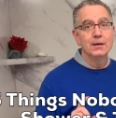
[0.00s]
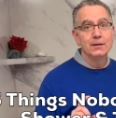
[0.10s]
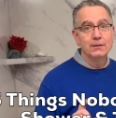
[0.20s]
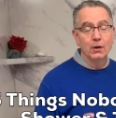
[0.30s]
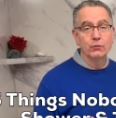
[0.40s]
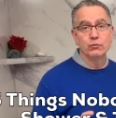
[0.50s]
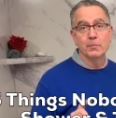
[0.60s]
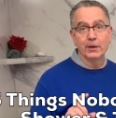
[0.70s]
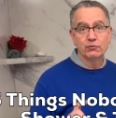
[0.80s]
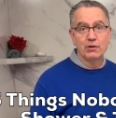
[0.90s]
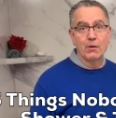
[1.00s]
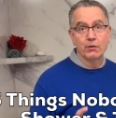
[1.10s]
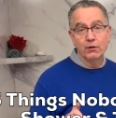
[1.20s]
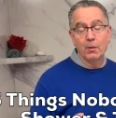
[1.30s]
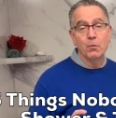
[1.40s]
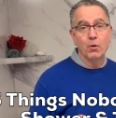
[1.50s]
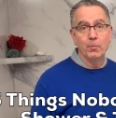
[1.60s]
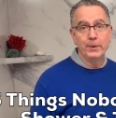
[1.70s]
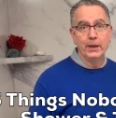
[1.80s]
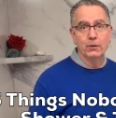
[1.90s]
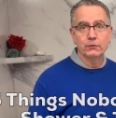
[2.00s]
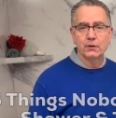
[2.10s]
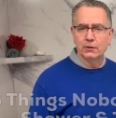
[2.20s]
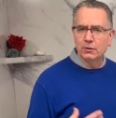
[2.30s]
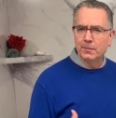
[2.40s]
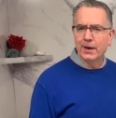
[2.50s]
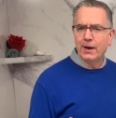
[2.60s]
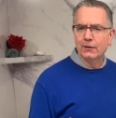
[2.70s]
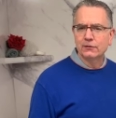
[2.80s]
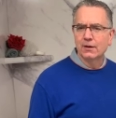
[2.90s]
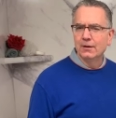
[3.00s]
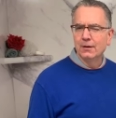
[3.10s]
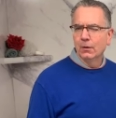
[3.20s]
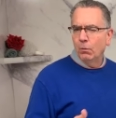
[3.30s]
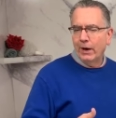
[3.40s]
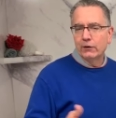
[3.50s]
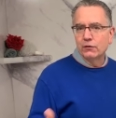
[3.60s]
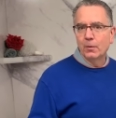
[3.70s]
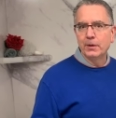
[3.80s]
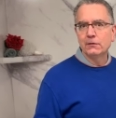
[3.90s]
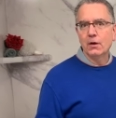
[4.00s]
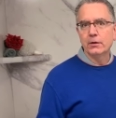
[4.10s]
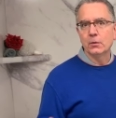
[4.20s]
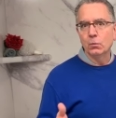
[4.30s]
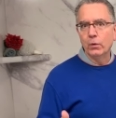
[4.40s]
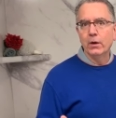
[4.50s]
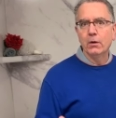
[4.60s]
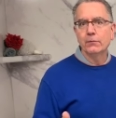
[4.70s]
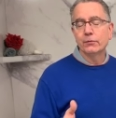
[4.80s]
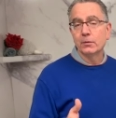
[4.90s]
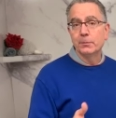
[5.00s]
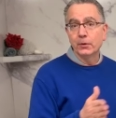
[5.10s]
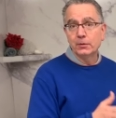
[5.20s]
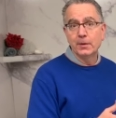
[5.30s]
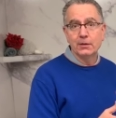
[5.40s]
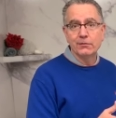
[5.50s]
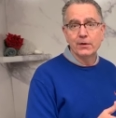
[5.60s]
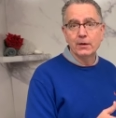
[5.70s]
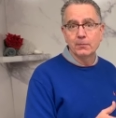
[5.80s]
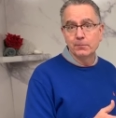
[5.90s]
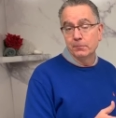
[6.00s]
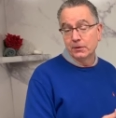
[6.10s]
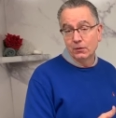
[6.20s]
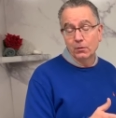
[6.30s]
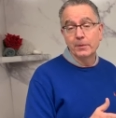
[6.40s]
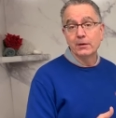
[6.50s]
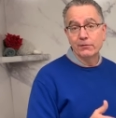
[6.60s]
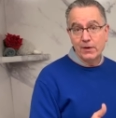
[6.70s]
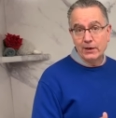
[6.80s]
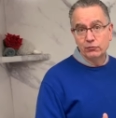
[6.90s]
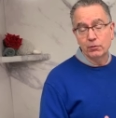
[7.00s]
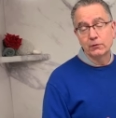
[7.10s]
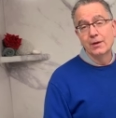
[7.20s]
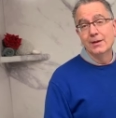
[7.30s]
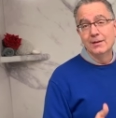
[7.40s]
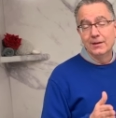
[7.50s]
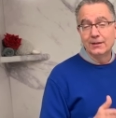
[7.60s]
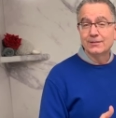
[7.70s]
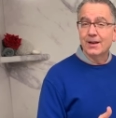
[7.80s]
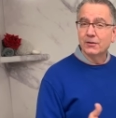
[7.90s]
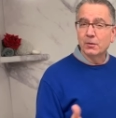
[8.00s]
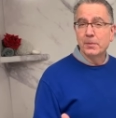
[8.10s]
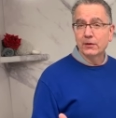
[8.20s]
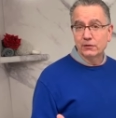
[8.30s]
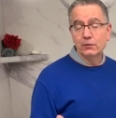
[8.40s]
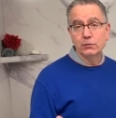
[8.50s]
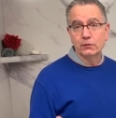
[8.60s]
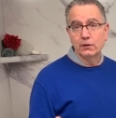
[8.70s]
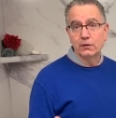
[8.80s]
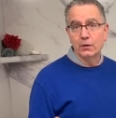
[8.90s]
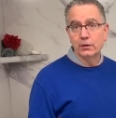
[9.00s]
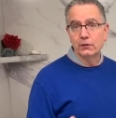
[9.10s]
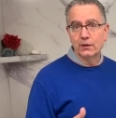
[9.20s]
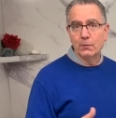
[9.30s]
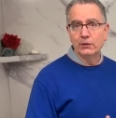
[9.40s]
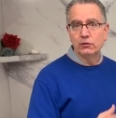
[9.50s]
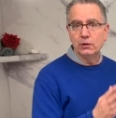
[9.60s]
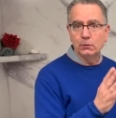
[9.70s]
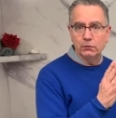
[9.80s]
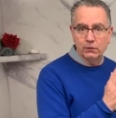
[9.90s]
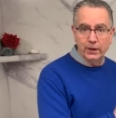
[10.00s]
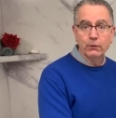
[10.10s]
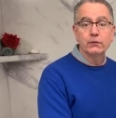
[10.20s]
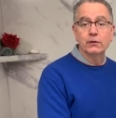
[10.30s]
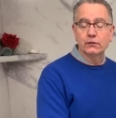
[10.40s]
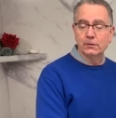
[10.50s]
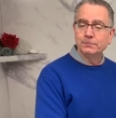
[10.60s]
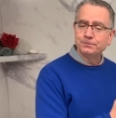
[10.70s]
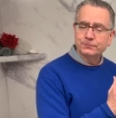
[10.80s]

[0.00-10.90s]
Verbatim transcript: tells you about shower and tub wall panels. Now, you may ask, why does nobody tell you? Well, for the building manufa- material manufacturers, it's not in their best interest to tell you because they want you to use their system